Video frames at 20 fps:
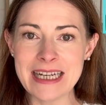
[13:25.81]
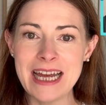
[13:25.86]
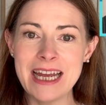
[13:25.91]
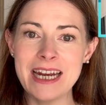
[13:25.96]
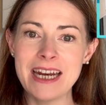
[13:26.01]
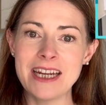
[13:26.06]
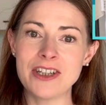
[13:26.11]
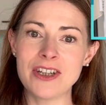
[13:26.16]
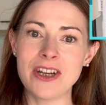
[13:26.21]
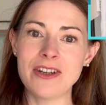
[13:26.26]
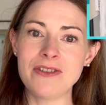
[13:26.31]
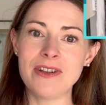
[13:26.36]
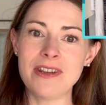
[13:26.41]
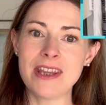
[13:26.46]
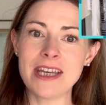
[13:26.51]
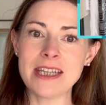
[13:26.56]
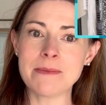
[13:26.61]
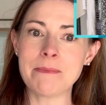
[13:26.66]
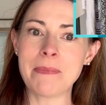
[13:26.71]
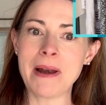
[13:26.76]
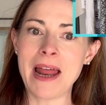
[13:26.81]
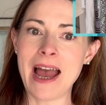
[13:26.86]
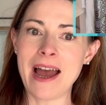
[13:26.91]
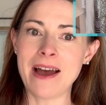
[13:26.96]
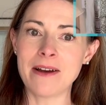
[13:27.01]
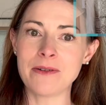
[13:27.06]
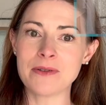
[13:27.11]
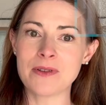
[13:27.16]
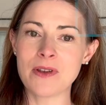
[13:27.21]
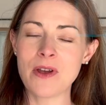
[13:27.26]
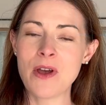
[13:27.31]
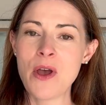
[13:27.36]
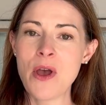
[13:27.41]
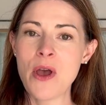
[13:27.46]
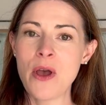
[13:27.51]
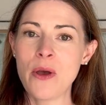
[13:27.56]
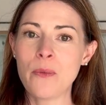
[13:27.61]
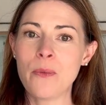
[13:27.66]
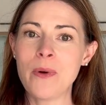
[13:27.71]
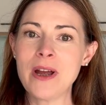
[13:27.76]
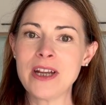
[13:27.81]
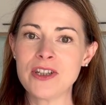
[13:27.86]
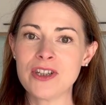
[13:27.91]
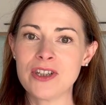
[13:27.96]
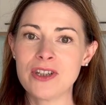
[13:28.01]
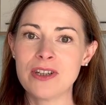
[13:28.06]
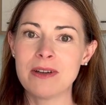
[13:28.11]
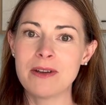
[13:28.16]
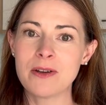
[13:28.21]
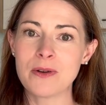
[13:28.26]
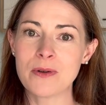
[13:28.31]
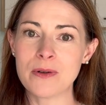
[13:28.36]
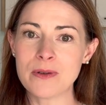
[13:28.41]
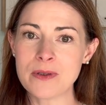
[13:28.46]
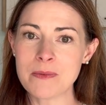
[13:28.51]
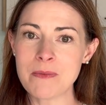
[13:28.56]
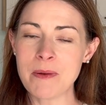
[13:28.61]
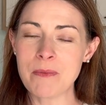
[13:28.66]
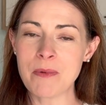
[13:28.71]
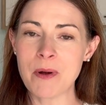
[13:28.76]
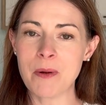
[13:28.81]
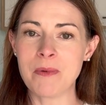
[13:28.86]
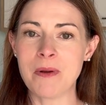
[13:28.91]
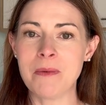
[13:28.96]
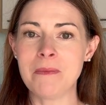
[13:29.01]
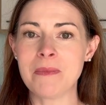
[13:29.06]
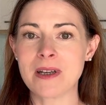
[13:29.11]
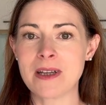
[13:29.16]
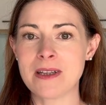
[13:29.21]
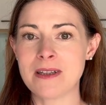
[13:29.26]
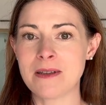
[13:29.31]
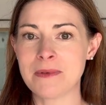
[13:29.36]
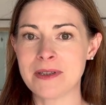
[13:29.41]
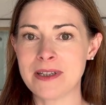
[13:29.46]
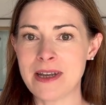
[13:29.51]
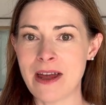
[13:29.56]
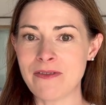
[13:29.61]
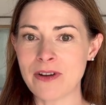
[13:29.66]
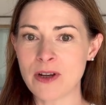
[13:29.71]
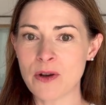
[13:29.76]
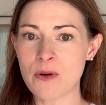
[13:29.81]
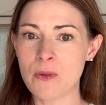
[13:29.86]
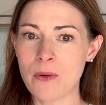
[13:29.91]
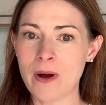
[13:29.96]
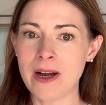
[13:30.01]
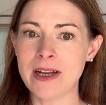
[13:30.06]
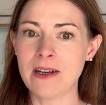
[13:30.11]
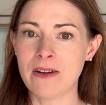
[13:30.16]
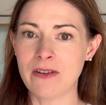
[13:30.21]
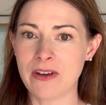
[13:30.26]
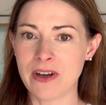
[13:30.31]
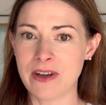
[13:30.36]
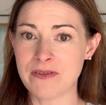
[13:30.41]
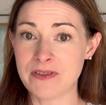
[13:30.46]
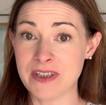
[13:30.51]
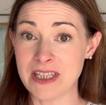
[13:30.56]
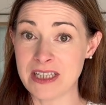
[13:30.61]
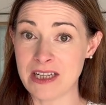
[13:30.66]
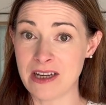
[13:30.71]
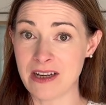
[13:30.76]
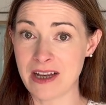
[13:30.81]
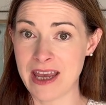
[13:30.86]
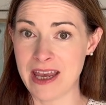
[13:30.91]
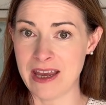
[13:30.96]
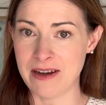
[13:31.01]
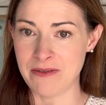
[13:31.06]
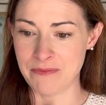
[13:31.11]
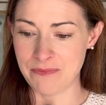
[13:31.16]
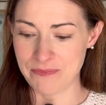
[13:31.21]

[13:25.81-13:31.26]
And I showed you this blouse, which caused me a problem because it was never quite long enough to tuck in.